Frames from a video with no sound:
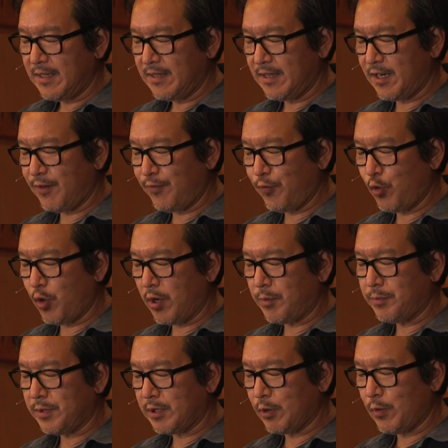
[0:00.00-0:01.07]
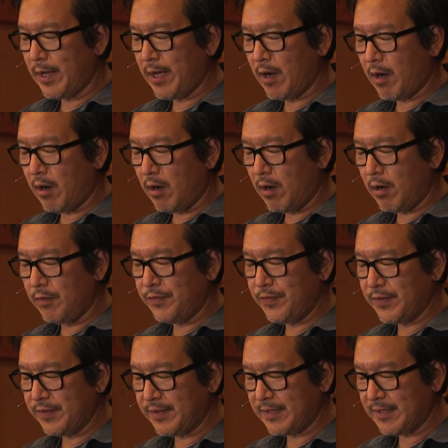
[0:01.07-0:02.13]
Therefore, put away all
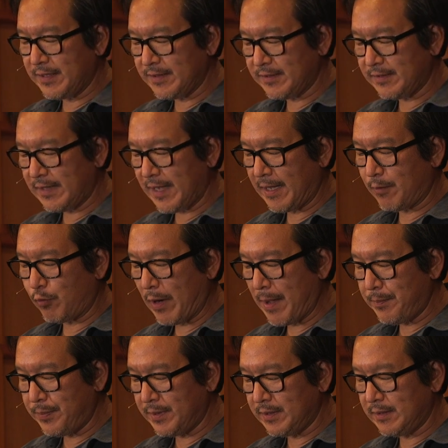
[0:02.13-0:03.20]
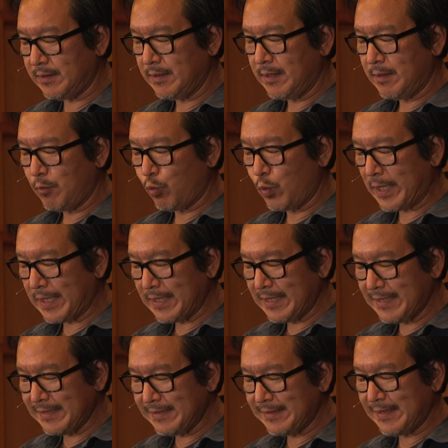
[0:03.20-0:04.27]
filthiness and rampant
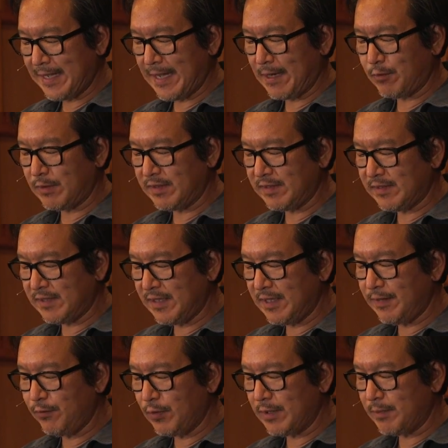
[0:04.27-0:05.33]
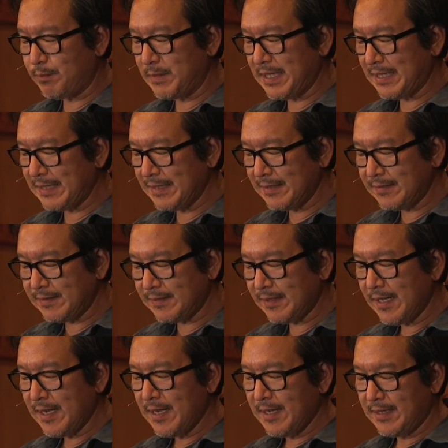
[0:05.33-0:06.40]
wickedness and receive with meekness
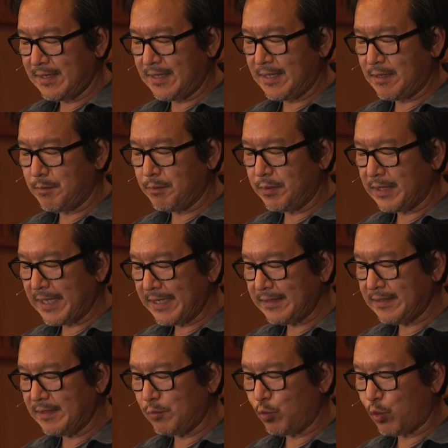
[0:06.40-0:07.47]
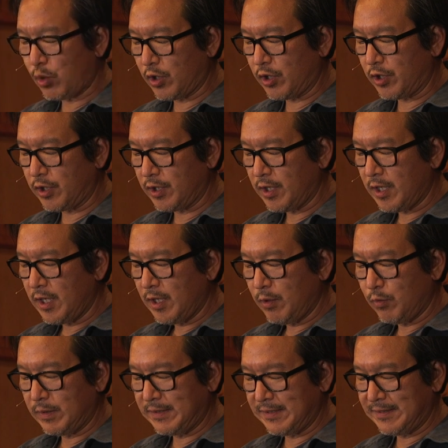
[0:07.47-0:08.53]
the implanted word,
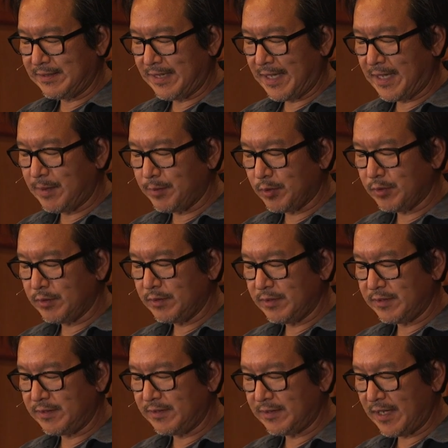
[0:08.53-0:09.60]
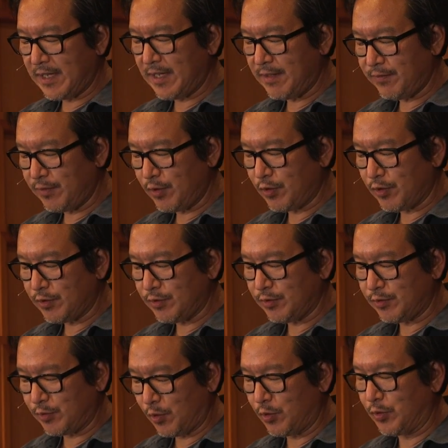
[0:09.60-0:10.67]
which is able to save your
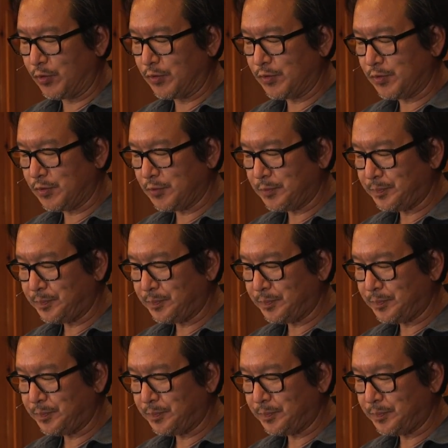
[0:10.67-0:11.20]
souls.